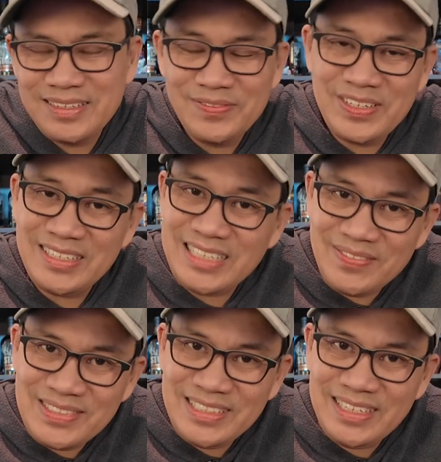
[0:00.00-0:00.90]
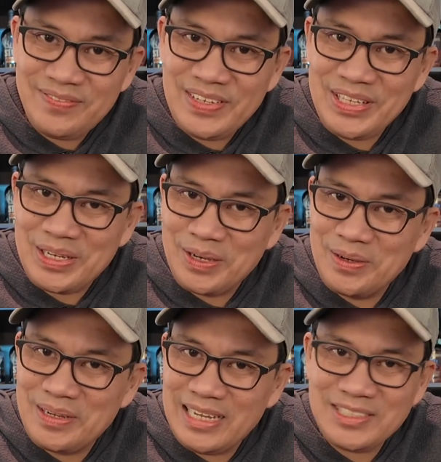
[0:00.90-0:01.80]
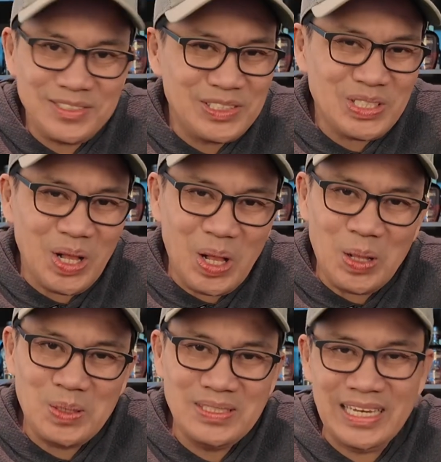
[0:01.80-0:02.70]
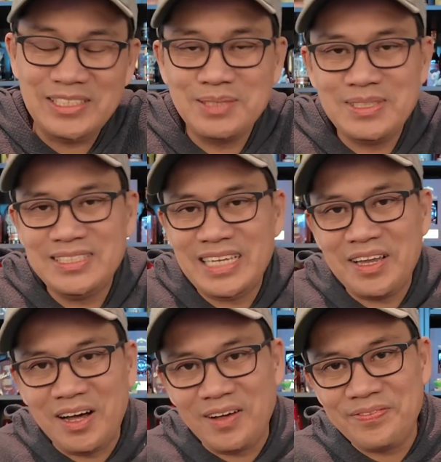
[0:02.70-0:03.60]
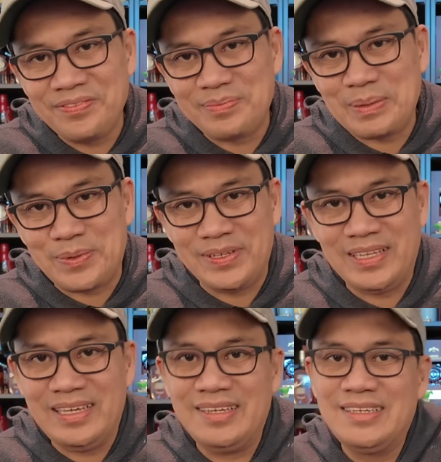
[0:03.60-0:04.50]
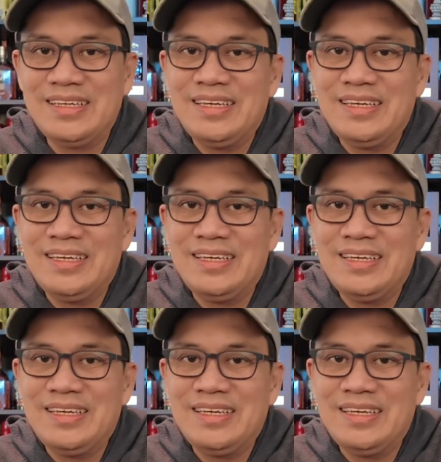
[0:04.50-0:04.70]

If you guys haven't seen that video, I searched all day. I took the day off for my birthday.